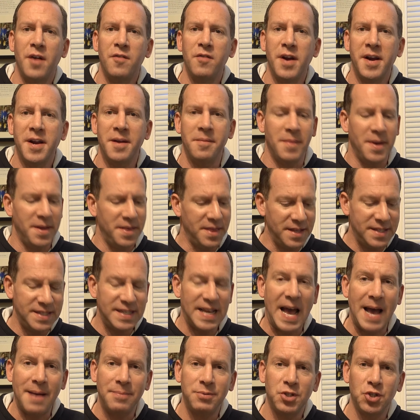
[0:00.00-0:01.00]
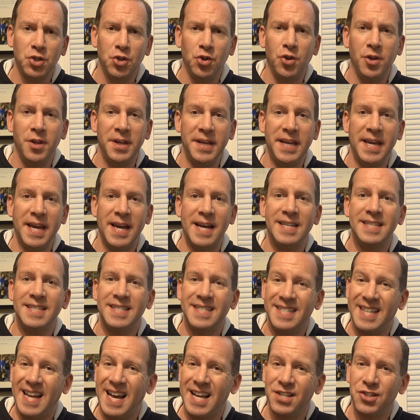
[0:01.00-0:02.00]
I recommend this? Absolutely
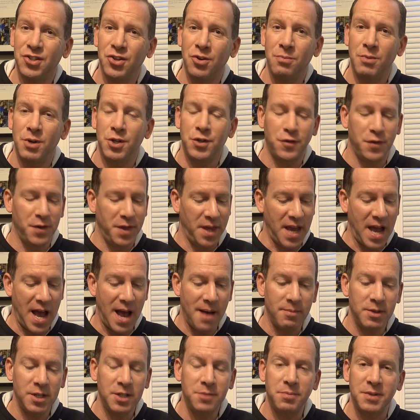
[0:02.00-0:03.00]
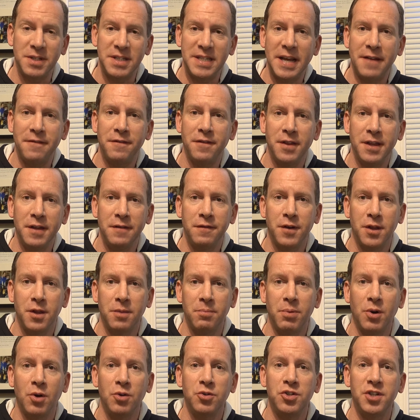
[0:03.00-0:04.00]
yes. Not so much for the omelets, but definitely for the
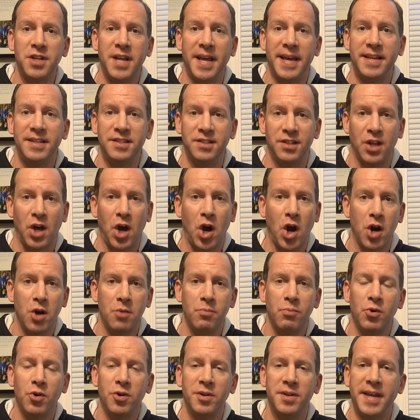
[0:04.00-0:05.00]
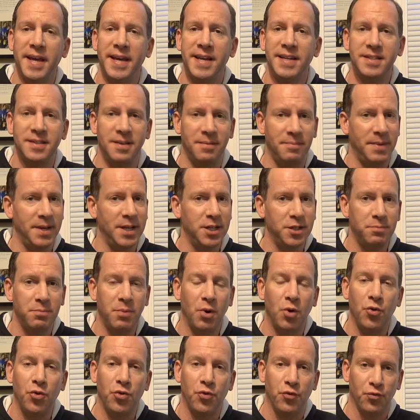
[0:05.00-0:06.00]
poached eggs and the hard-boiled eggs. It makes
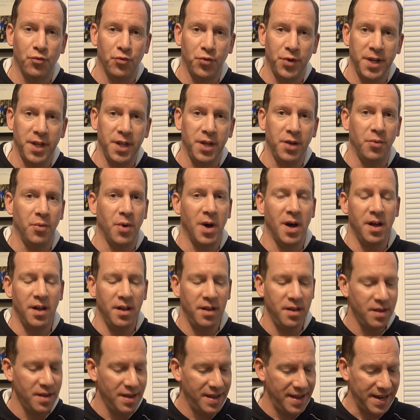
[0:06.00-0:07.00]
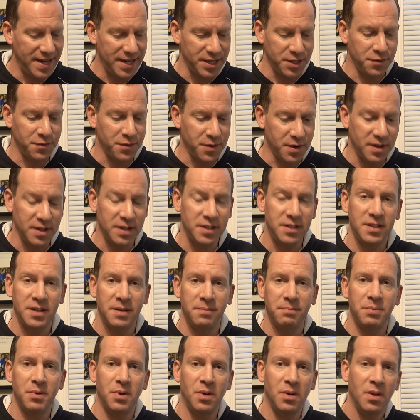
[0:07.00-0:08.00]
both really well, and it's very
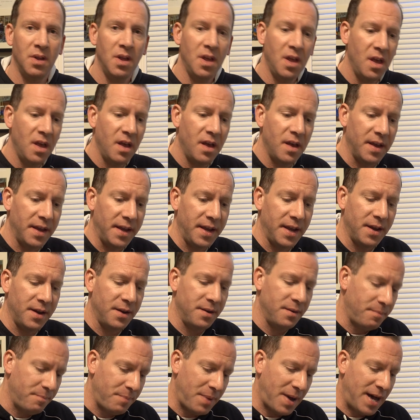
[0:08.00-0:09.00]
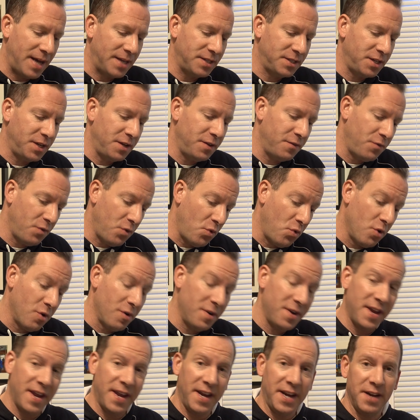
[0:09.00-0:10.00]
simple. Again, positive
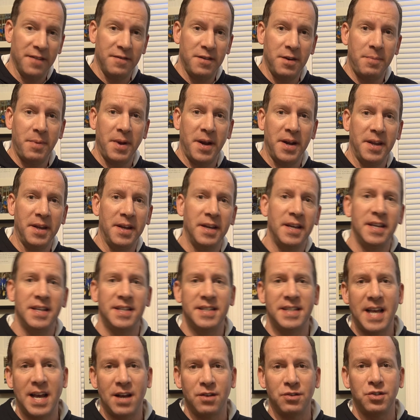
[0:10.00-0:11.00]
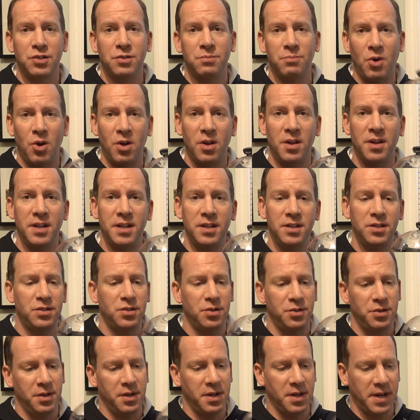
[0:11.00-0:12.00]
or negative, depending, is how small it is.
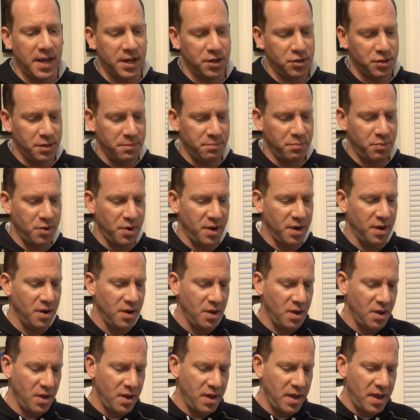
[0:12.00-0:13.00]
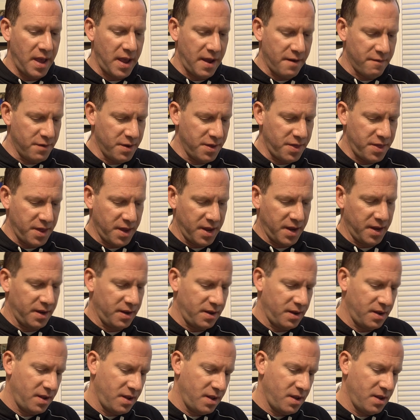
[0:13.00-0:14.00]
So you can actually put everything